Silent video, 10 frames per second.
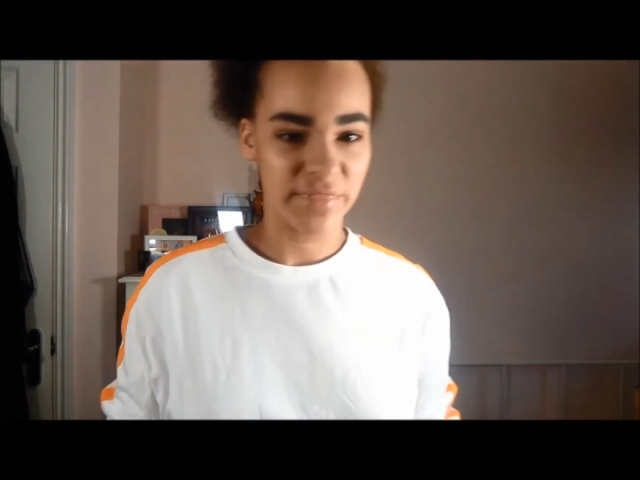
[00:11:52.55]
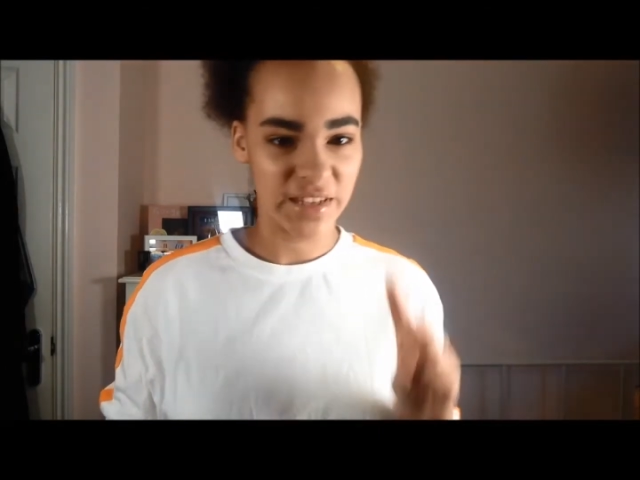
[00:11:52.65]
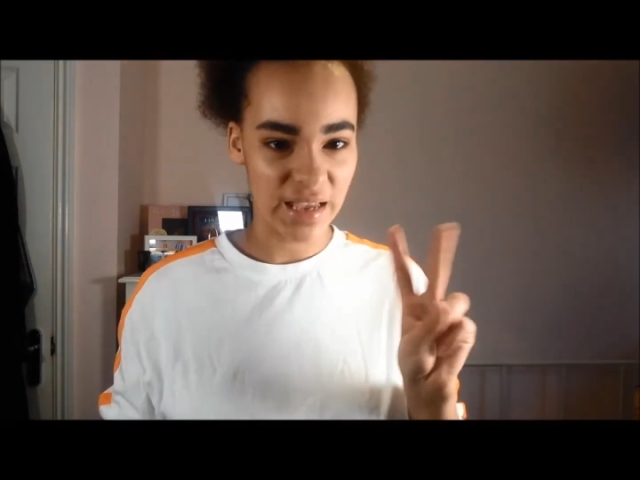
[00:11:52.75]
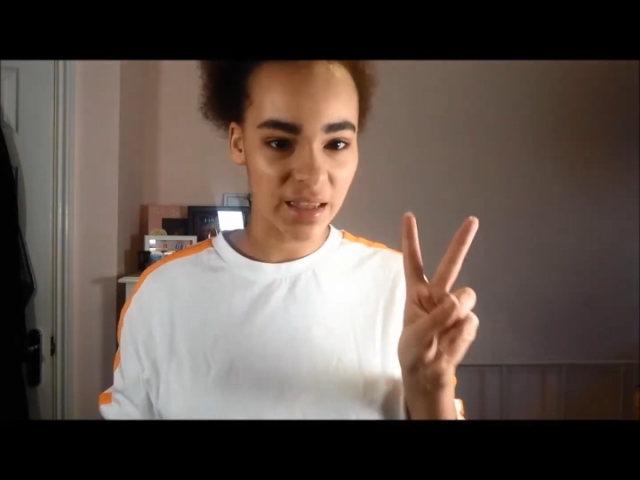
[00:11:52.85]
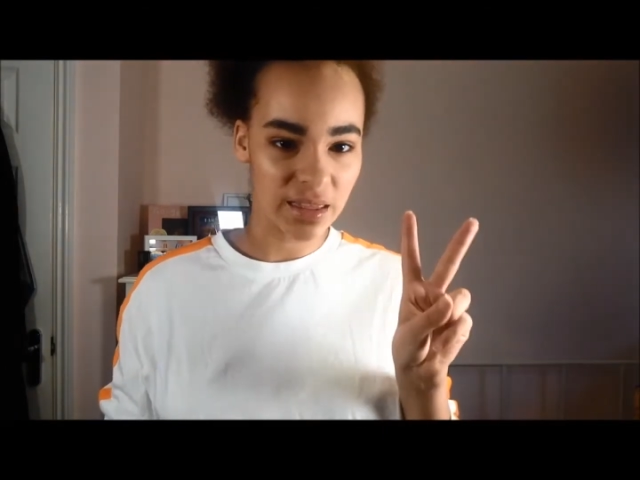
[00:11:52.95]

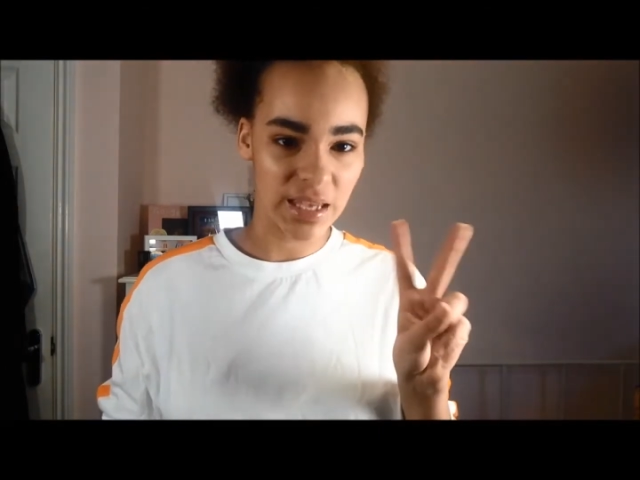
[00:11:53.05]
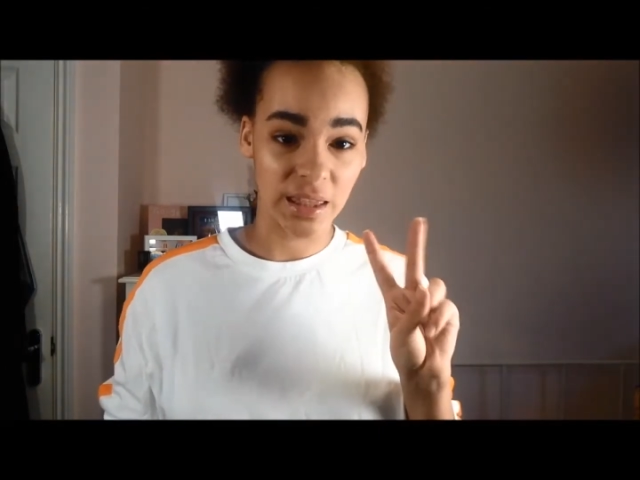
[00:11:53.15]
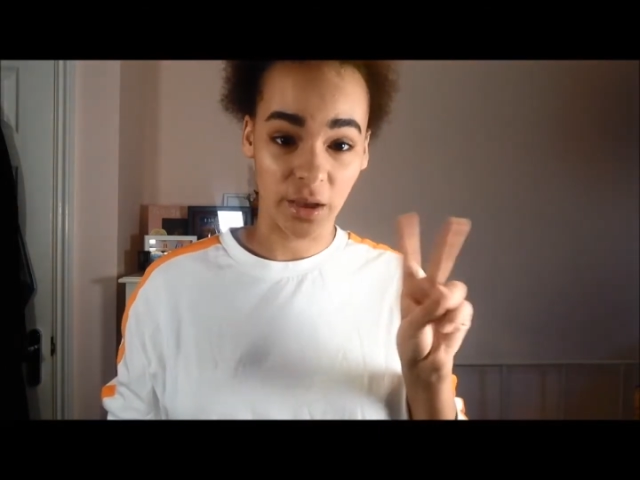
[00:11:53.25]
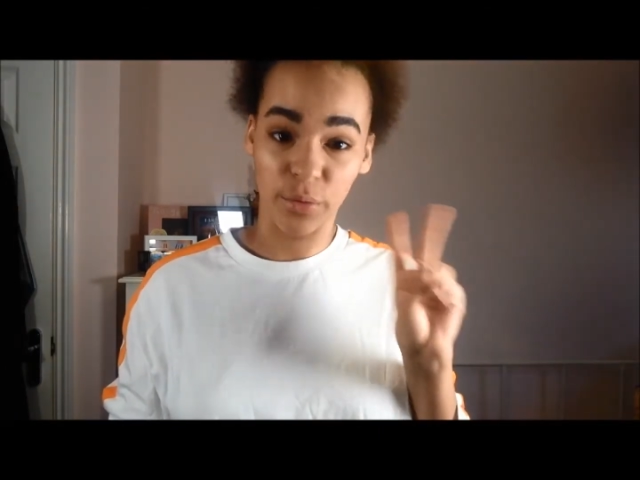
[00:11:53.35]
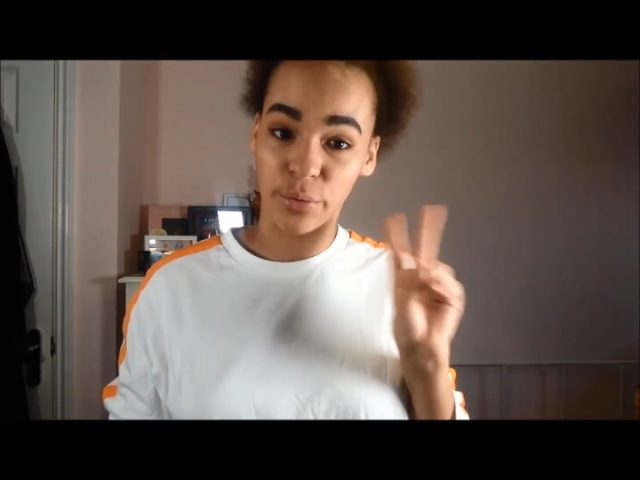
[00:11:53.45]
Second thing
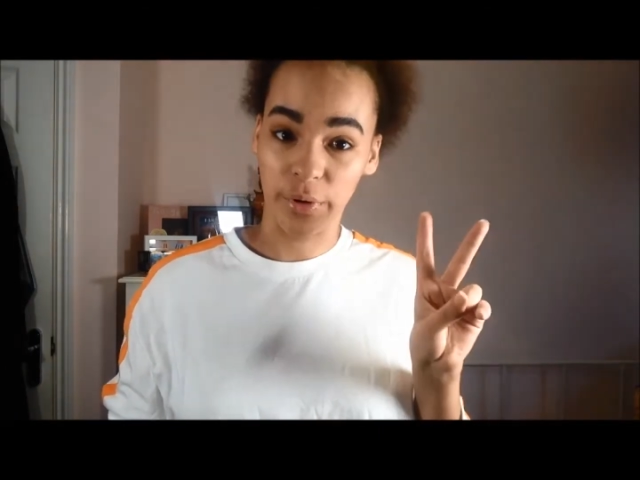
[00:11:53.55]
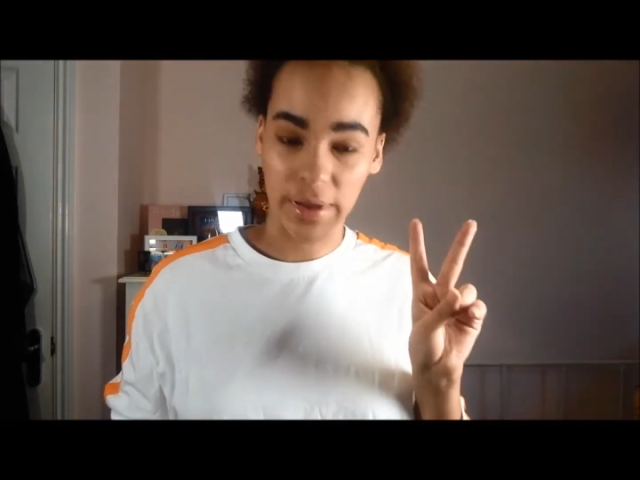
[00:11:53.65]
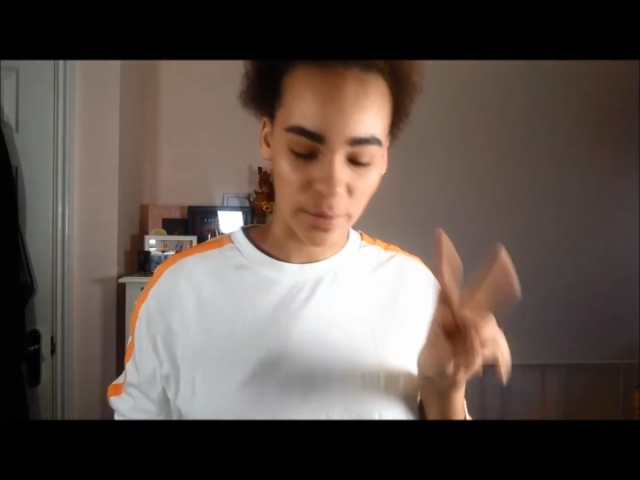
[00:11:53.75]
that I've thrown